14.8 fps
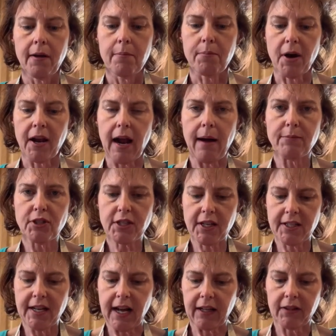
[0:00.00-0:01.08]
But I'm just going
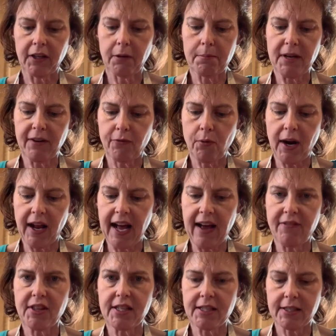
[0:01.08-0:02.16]
to take a little bit of what I have
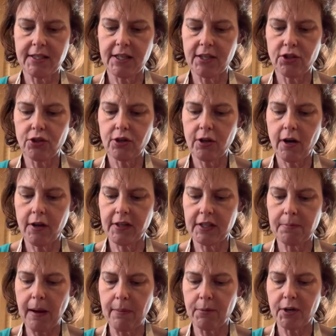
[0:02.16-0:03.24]
in this dish on this
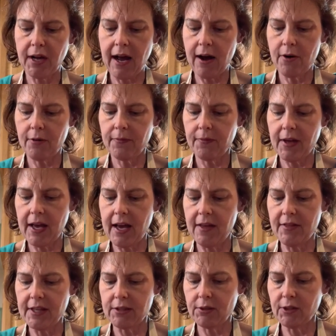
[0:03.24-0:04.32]
paper towel, and
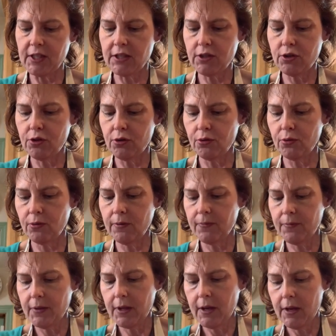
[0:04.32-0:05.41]
this is to
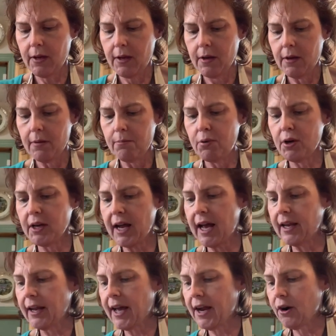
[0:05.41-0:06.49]
put a
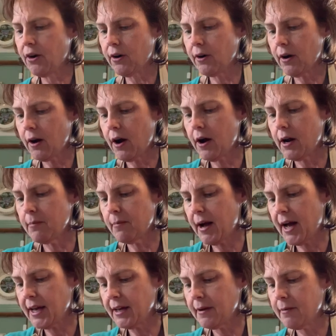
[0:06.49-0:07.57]
layer on
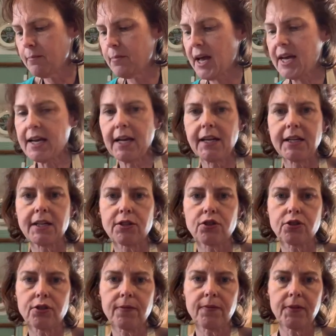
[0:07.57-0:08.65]
my baking
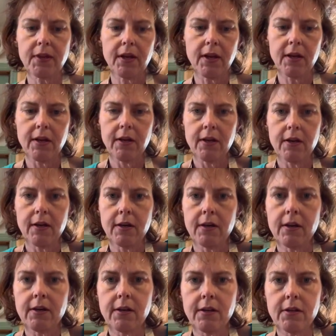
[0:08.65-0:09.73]
dish
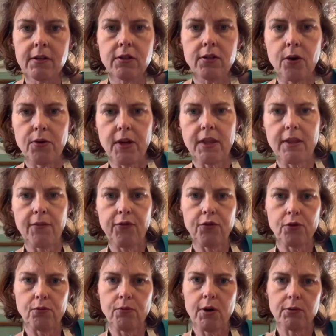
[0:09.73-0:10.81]
so that the
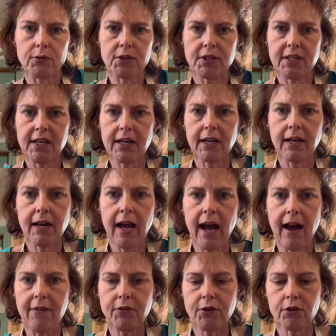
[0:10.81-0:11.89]
fruit won't stick
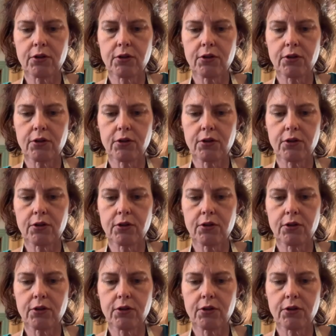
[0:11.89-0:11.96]
after.